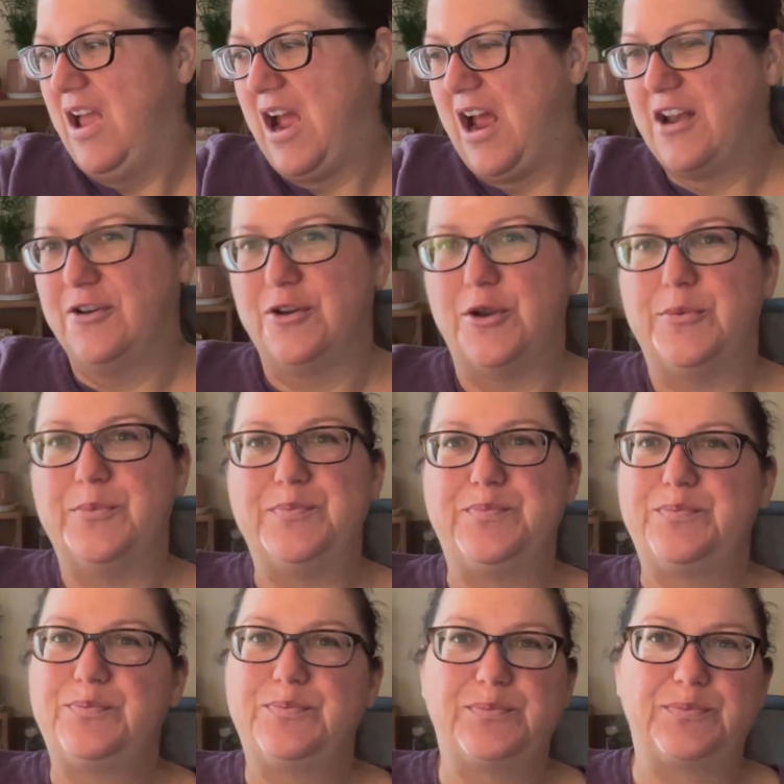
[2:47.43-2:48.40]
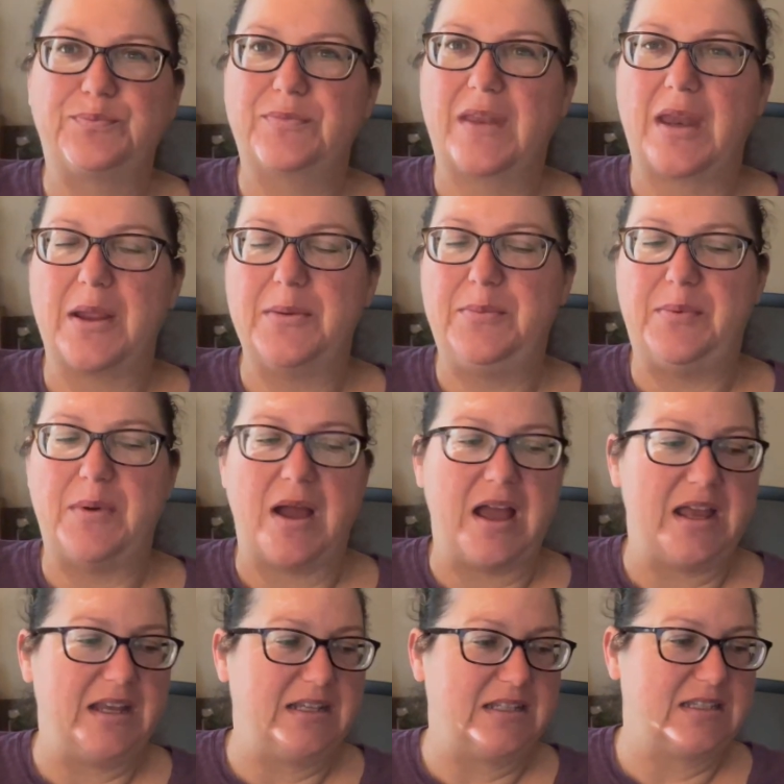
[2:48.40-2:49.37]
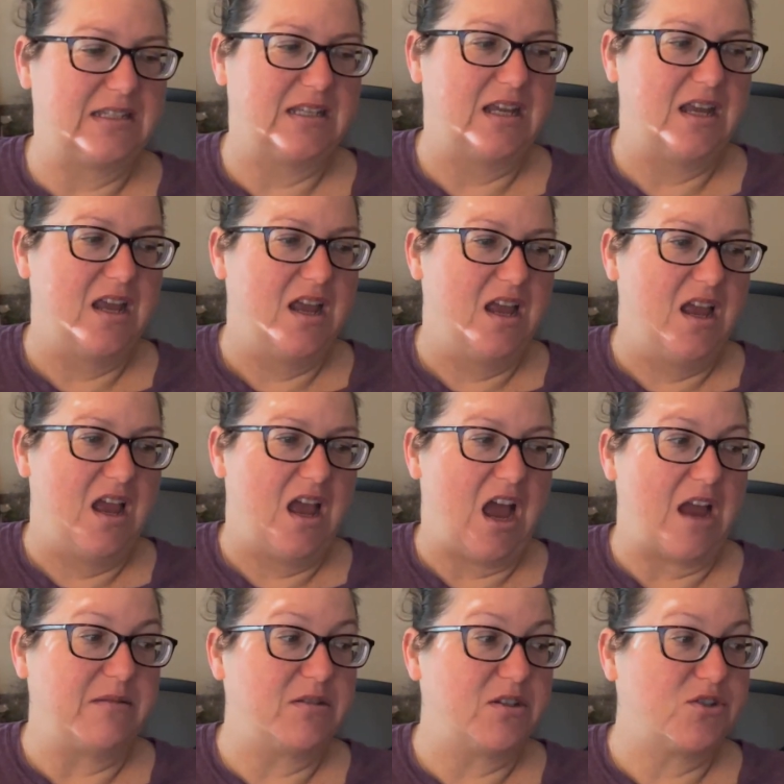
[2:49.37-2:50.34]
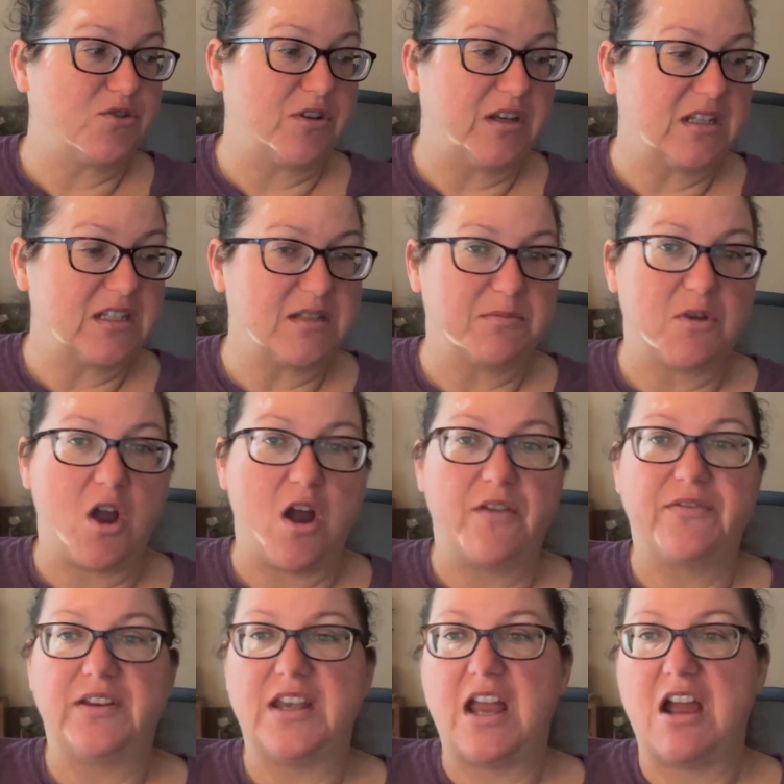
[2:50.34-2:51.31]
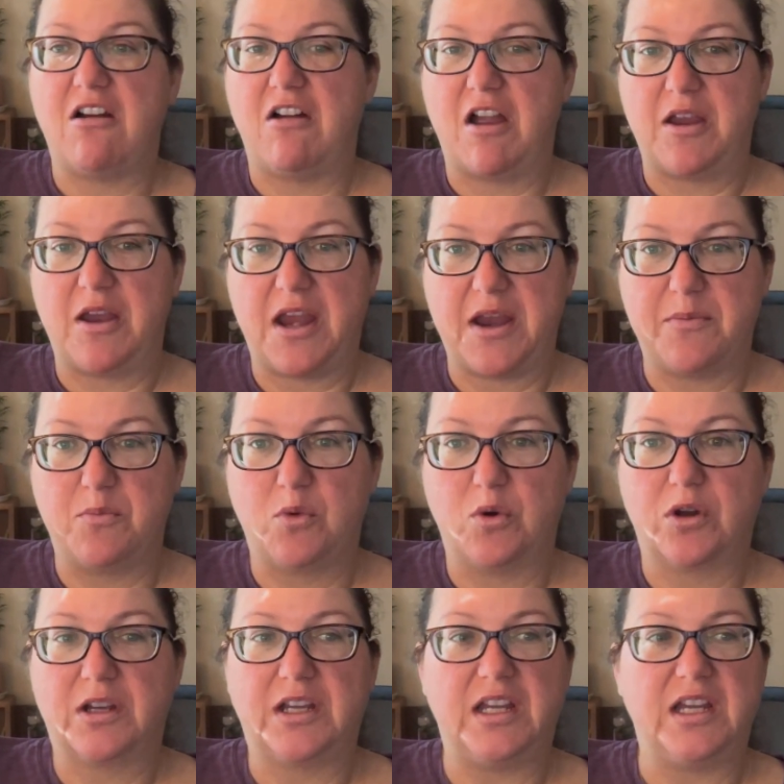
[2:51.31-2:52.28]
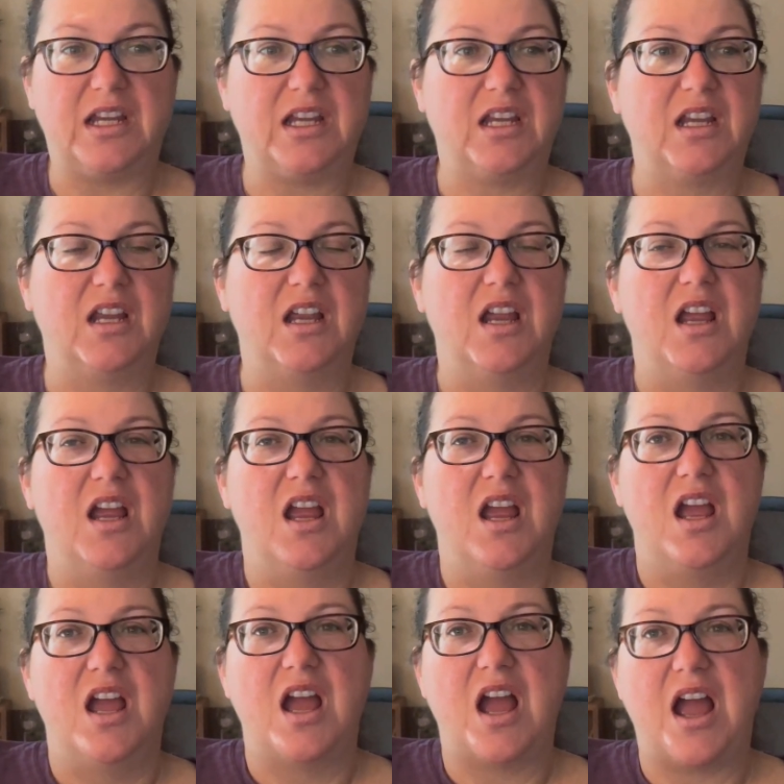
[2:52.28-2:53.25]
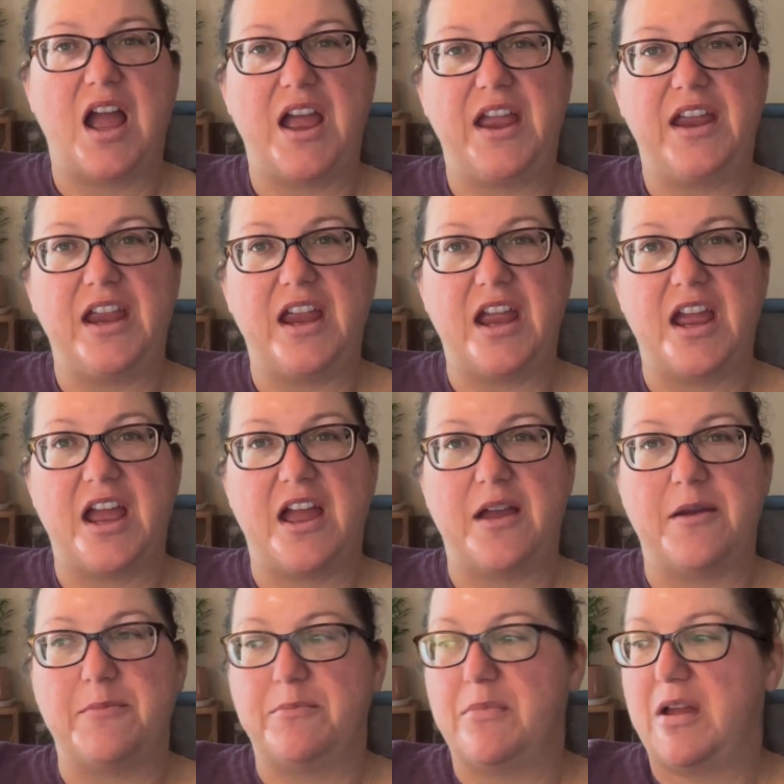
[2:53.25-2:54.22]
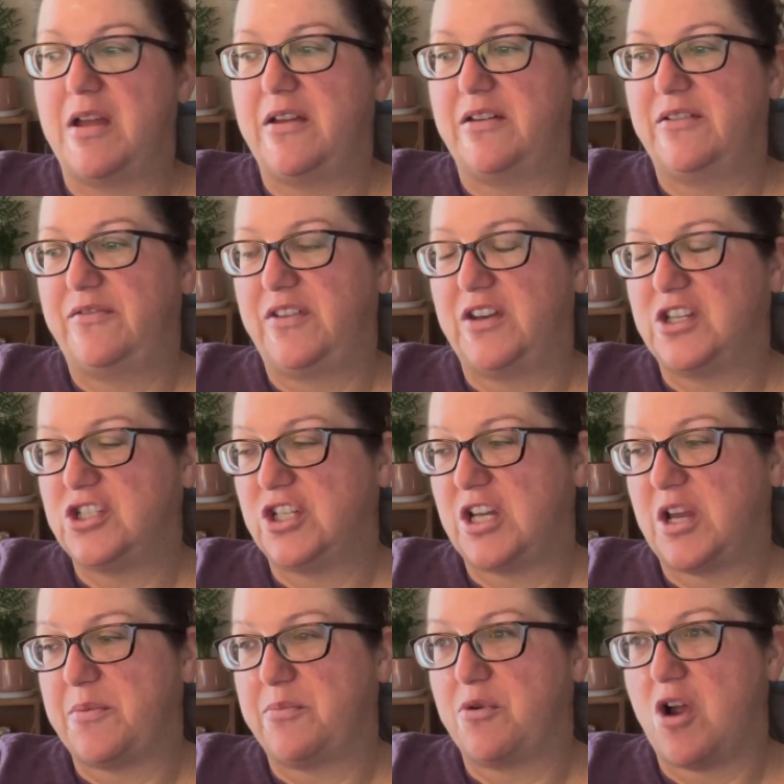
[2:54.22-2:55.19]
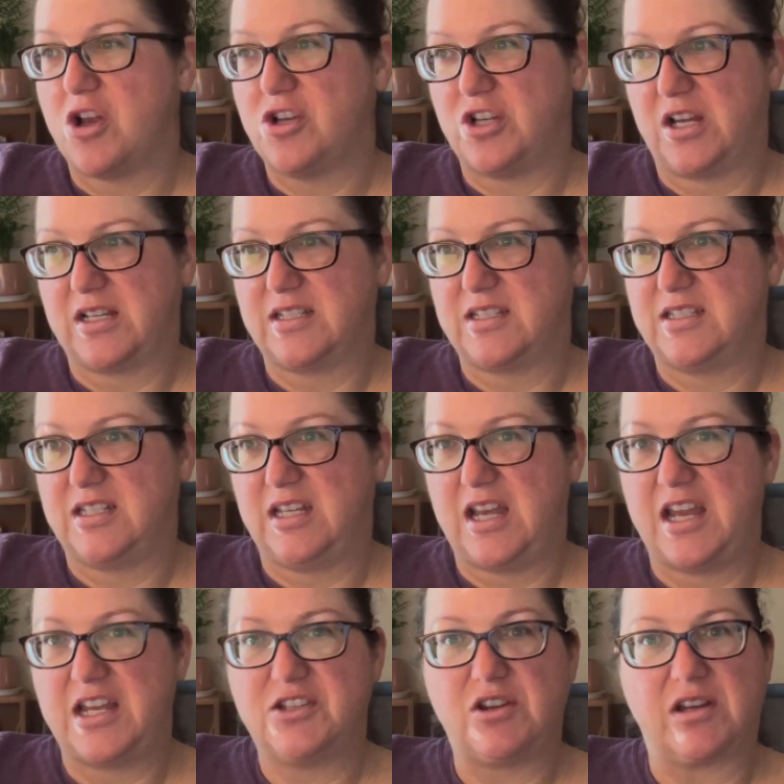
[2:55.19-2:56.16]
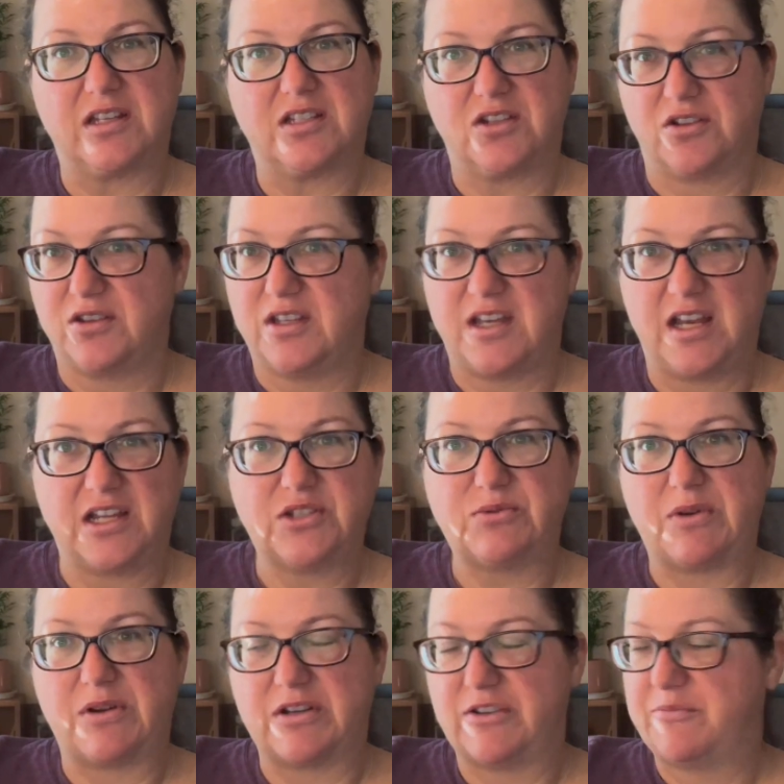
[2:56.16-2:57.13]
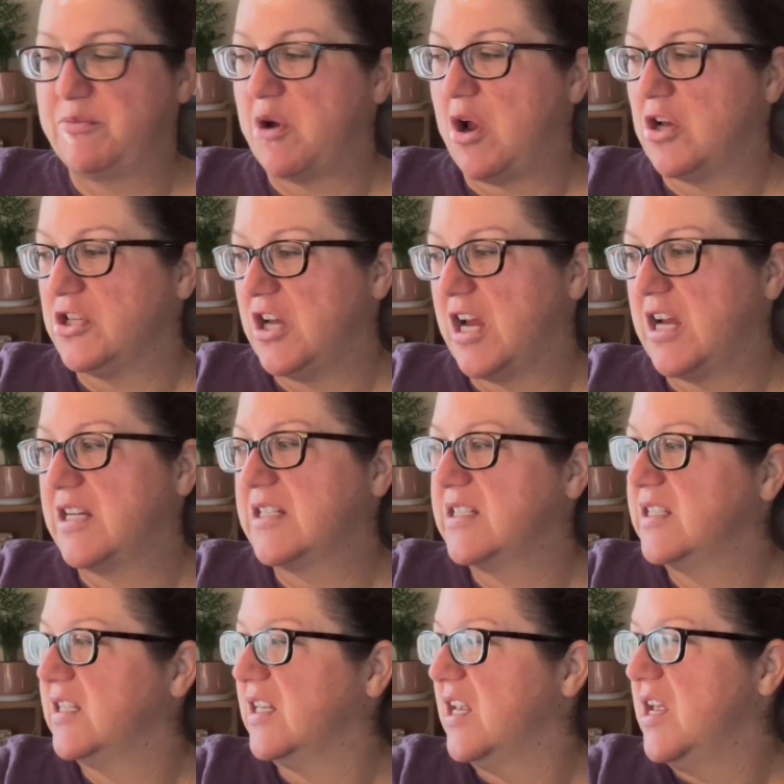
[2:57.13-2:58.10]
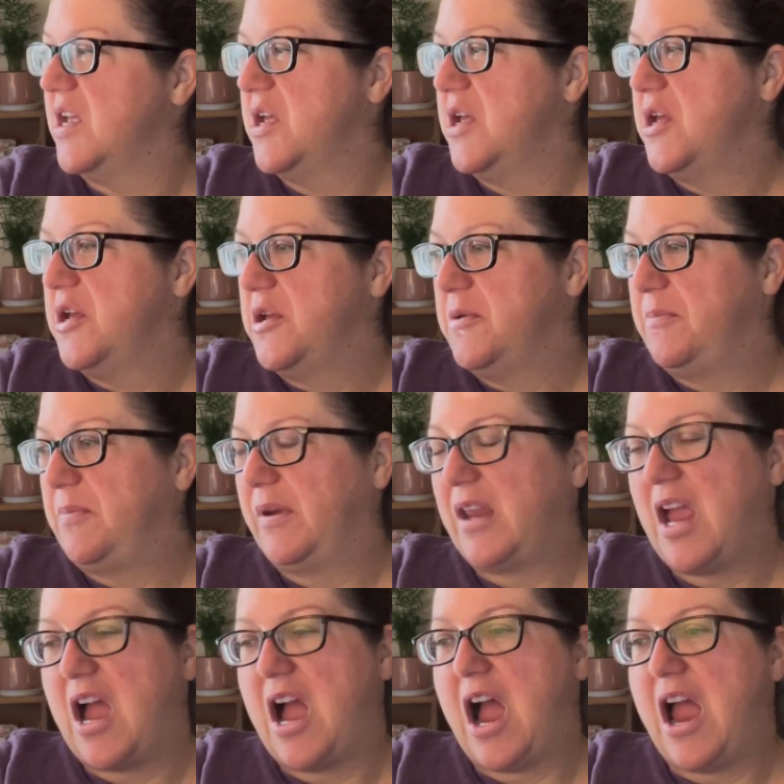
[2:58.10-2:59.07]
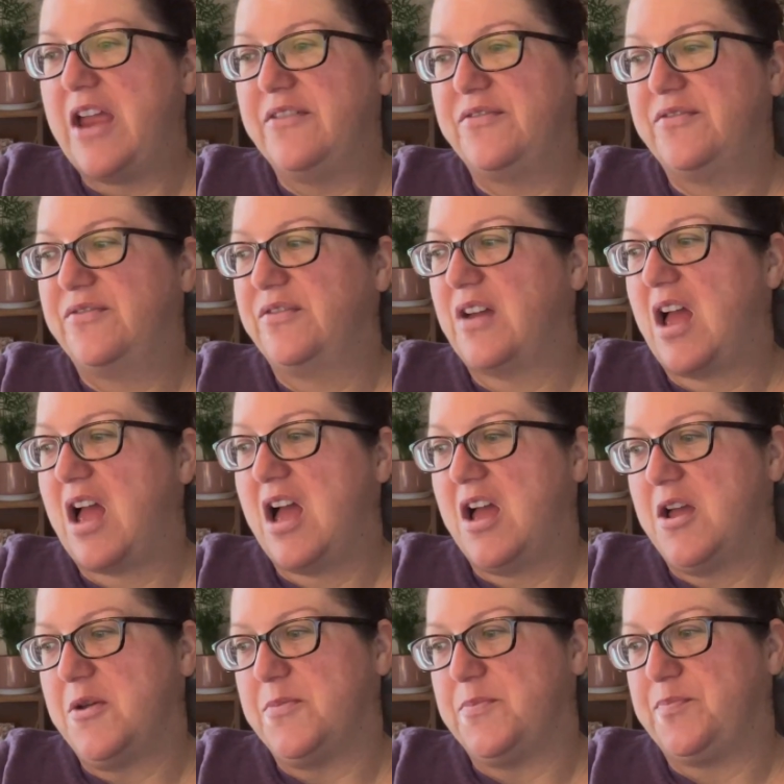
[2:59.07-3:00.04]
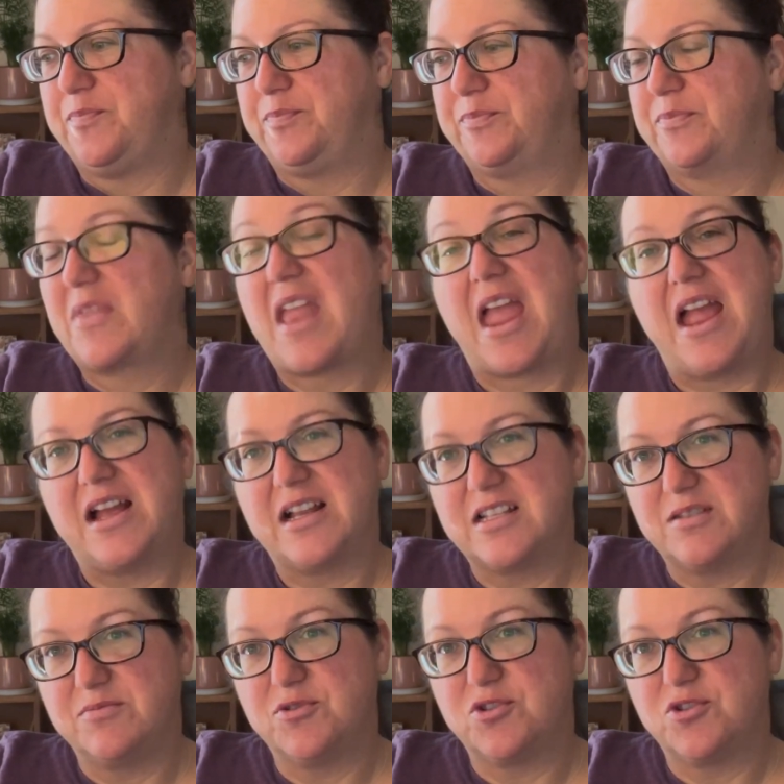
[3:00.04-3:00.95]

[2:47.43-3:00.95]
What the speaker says: I don't know. But I'm just drinking some coffee now. I am working. I am finishing up projects today so I can start the next round of projects. But yeah, I've had some